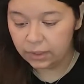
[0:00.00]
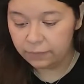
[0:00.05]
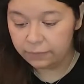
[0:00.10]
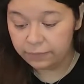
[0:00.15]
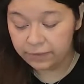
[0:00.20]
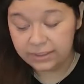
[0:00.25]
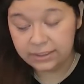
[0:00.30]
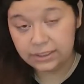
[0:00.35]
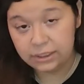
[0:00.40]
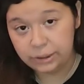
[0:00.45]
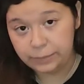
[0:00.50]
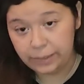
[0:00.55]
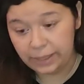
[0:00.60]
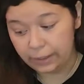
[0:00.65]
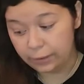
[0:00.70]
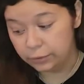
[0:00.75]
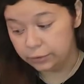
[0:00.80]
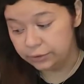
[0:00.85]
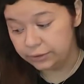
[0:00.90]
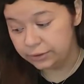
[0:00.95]
vintage
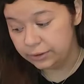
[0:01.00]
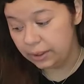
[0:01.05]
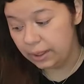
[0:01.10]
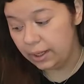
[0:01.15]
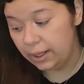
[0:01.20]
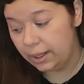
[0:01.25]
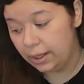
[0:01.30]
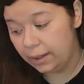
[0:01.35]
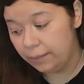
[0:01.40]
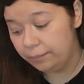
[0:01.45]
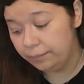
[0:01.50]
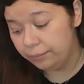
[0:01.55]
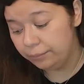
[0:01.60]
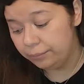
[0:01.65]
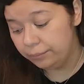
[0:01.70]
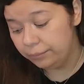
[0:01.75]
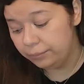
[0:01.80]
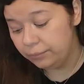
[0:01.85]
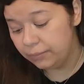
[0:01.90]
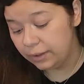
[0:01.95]
patterns.
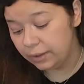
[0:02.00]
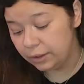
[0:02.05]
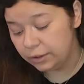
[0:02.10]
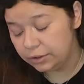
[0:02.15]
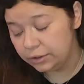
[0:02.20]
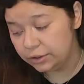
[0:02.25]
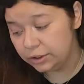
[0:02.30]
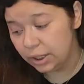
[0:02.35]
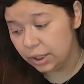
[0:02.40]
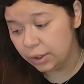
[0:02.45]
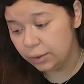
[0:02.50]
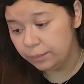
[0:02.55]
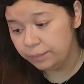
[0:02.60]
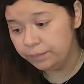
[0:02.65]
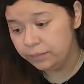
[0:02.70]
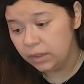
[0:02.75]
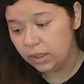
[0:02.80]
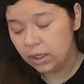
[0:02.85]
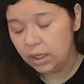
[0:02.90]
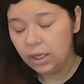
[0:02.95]
So
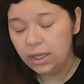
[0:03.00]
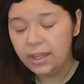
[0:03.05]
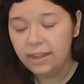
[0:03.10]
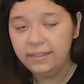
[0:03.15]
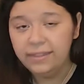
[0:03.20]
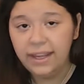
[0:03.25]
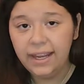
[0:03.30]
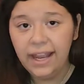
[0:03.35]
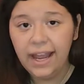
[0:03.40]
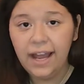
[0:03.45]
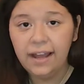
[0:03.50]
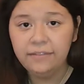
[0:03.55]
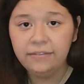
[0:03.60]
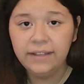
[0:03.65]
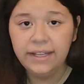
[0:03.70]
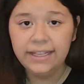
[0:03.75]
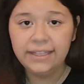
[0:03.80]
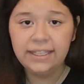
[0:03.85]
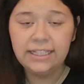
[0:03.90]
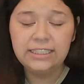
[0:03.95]
they have
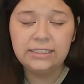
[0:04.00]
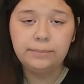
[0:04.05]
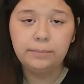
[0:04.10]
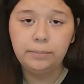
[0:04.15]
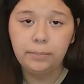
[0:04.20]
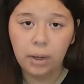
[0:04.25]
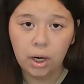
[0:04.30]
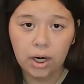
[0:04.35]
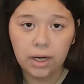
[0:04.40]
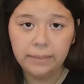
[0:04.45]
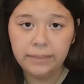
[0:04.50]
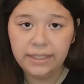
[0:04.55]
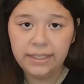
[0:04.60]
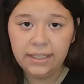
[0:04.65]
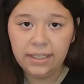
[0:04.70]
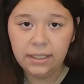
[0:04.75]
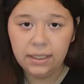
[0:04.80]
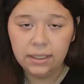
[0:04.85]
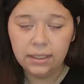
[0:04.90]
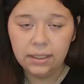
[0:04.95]
like these
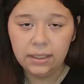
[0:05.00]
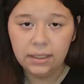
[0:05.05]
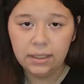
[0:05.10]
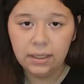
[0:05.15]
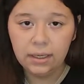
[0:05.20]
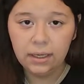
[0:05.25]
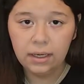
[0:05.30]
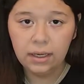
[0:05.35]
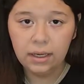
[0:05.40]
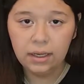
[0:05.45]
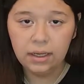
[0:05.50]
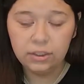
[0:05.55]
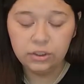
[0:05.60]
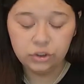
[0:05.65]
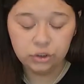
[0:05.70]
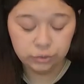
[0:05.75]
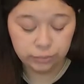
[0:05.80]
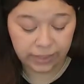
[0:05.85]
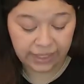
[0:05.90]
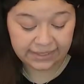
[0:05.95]
Barbie
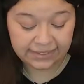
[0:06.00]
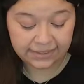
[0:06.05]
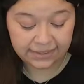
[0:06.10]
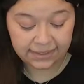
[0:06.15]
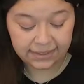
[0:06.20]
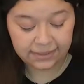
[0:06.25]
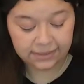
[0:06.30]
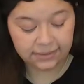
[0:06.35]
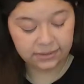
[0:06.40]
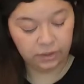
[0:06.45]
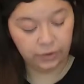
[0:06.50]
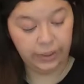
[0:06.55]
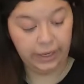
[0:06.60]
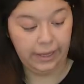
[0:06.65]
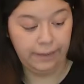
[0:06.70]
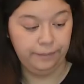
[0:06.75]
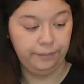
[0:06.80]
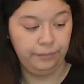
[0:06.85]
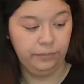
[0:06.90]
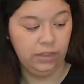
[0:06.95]
dresses.
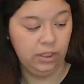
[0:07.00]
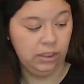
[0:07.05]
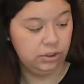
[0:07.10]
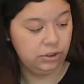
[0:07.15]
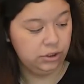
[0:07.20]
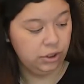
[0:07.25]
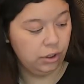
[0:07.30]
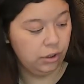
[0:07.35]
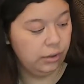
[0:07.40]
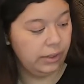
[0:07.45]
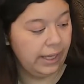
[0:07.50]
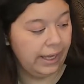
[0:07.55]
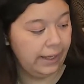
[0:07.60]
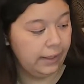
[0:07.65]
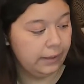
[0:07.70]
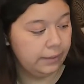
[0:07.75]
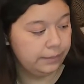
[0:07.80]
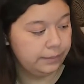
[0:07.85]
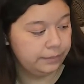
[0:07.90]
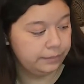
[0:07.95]
Okay, so
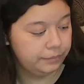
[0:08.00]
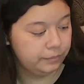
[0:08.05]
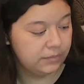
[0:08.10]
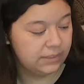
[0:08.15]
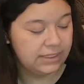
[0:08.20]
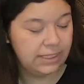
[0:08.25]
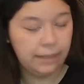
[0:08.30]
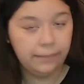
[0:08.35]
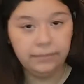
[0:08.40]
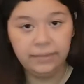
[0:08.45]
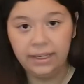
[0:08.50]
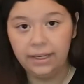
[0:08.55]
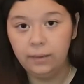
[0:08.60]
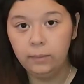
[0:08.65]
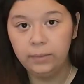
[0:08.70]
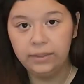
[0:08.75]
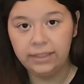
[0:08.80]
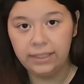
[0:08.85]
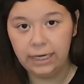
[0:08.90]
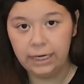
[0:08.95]
like same thing
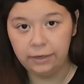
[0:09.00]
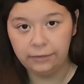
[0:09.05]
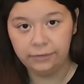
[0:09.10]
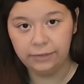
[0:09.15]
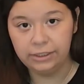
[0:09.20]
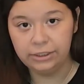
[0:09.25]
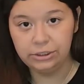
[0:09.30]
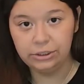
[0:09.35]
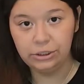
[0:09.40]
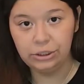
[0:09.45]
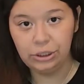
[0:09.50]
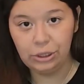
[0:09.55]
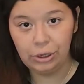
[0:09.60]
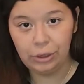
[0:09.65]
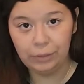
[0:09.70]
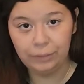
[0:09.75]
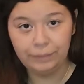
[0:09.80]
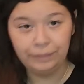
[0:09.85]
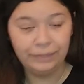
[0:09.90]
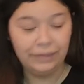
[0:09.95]
with the air freshener
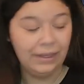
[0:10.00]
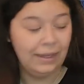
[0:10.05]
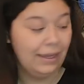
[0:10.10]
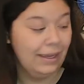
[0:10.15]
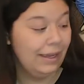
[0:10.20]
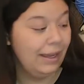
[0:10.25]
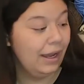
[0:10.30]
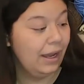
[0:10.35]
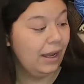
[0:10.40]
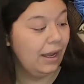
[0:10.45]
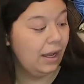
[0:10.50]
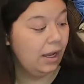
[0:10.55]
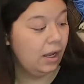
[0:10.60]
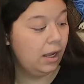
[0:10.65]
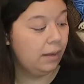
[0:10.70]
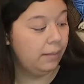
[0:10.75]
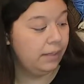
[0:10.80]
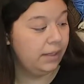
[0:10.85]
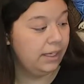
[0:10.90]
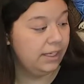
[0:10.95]
doll.
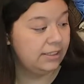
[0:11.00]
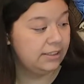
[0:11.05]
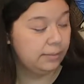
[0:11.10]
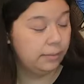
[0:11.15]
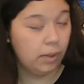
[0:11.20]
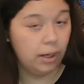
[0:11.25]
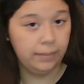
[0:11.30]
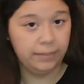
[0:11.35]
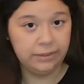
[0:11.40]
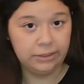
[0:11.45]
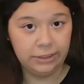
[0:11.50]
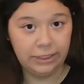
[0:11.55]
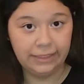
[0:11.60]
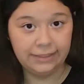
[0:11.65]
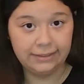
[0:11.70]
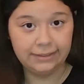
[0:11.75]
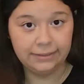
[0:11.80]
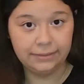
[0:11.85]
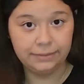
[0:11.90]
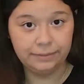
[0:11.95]
It's a Barbie
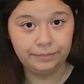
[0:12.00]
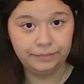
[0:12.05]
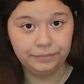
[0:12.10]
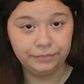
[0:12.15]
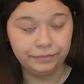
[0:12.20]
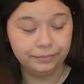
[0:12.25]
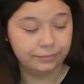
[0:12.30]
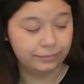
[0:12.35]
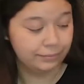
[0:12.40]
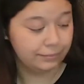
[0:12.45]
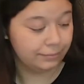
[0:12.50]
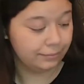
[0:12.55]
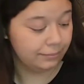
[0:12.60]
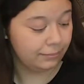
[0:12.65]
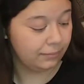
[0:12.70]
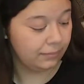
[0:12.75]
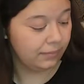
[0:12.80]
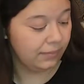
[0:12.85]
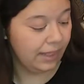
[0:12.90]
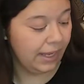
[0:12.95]
dress,
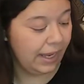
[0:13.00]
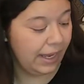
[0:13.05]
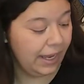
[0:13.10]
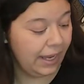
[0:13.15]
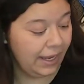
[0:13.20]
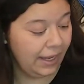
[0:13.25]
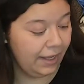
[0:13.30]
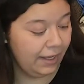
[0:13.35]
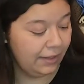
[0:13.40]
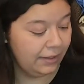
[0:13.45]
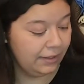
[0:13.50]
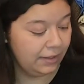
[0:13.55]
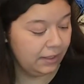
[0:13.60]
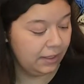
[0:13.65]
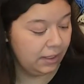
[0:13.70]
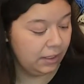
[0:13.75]
and